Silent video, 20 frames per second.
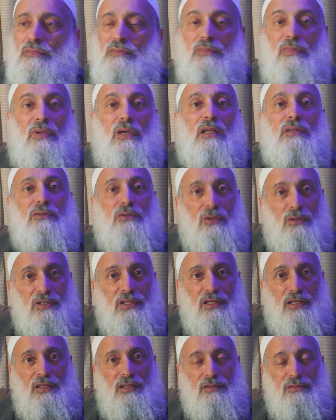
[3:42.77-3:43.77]
and
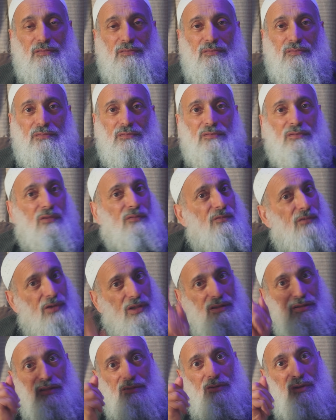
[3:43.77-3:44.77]
donkey. Don't
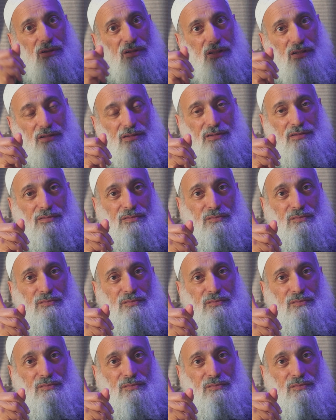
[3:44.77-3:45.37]
forget the donkeys.